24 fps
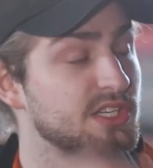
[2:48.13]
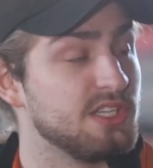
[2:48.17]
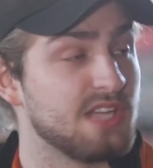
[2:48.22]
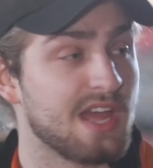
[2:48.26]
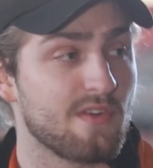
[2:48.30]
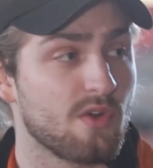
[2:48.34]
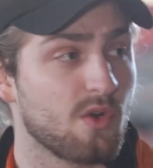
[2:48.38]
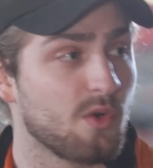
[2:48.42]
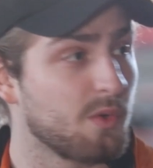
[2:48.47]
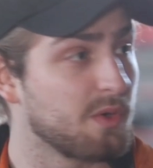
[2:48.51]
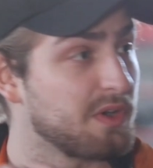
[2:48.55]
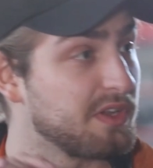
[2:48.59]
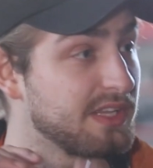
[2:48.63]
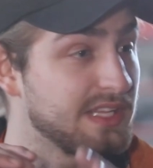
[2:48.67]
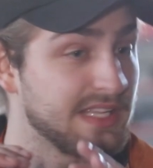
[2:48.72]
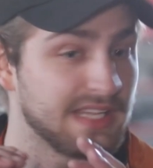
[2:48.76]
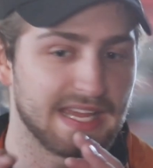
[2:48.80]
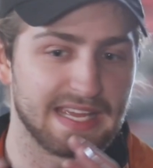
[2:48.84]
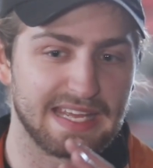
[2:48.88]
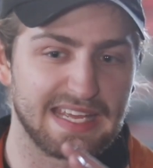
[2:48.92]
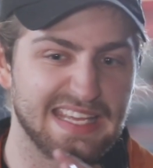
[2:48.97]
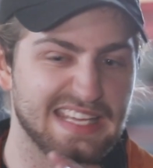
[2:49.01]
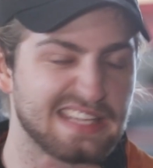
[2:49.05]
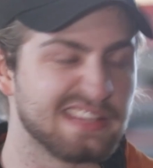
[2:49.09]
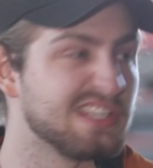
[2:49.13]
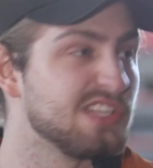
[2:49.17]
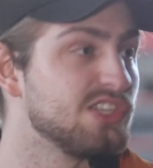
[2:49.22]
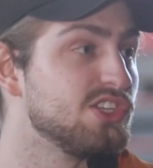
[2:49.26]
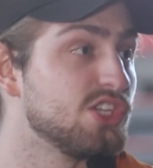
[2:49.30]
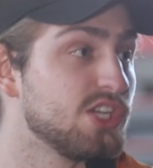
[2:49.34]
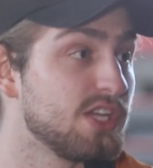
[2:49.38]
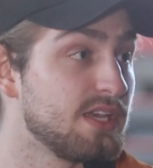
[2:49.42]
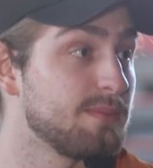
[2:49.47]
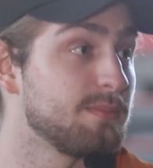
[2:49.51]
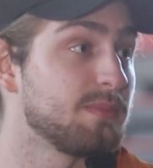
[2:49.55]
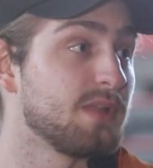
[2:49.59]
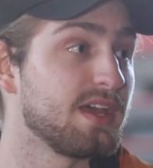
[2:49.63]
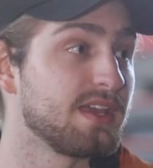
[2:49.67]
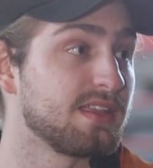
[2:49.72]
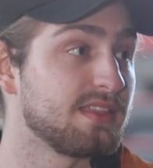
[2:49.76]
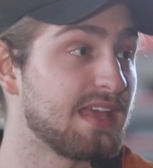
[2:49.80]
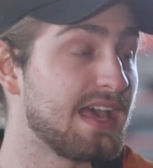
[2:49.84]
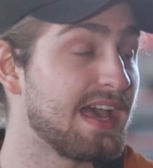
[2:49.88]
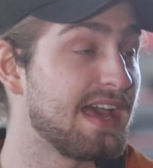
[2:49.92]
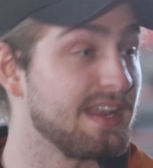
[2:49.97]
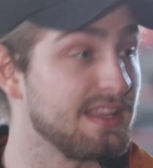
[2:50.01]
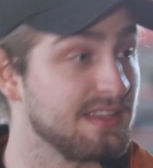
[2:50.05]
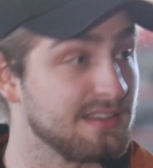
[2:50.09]
you never really like in the gym
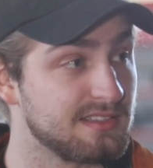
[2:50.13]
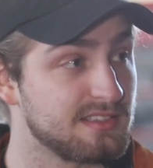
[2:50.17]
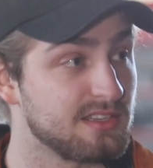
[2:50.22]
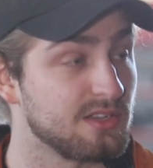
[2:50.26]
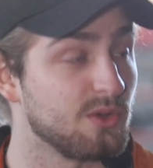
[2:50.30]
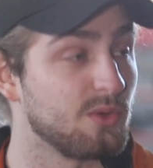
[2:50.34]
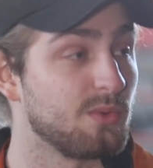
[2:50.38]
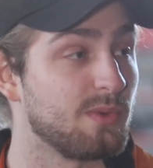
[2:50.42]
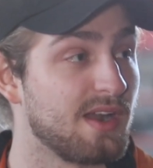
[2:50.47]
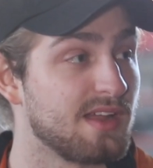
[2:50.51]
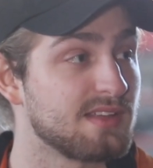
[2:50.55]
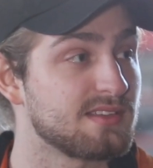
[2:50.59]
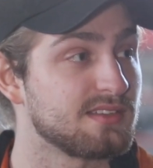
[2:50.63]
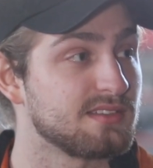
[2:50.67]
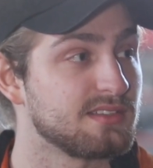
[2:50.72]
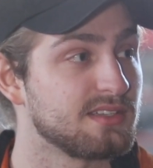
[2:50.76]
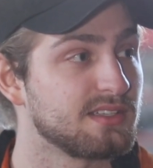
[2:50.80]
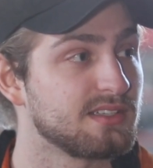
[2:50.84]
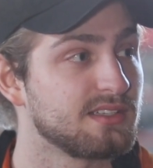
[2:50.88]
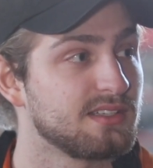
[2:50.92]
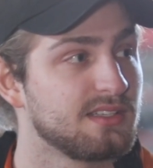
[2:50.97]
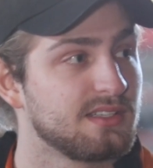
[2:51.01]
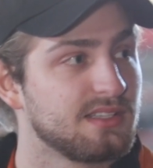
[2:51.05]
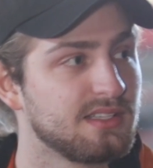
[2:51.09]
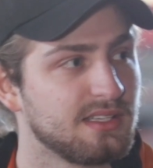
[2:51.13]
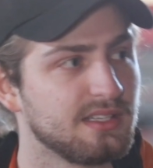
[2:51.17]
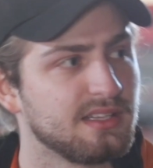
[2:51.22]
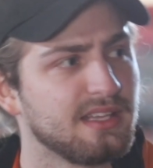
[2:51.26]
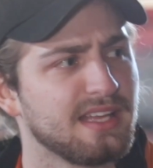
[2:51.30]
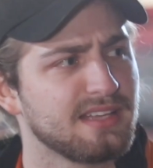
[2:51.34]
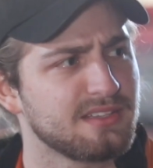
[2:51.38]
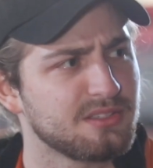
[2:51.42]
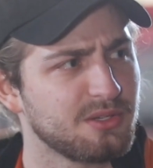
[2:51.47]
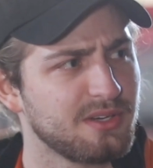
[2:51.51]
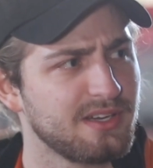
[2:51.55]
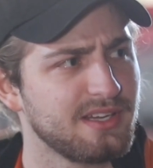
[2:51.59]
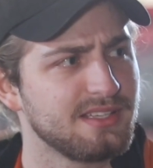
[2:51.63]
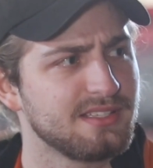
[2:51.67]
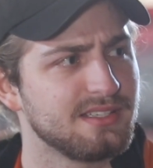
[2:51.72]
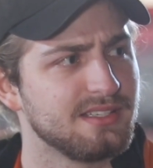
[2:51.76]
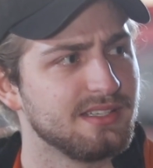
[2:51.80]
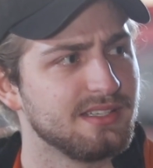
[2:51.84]
like that until wrestling. Yeah. That's crazy.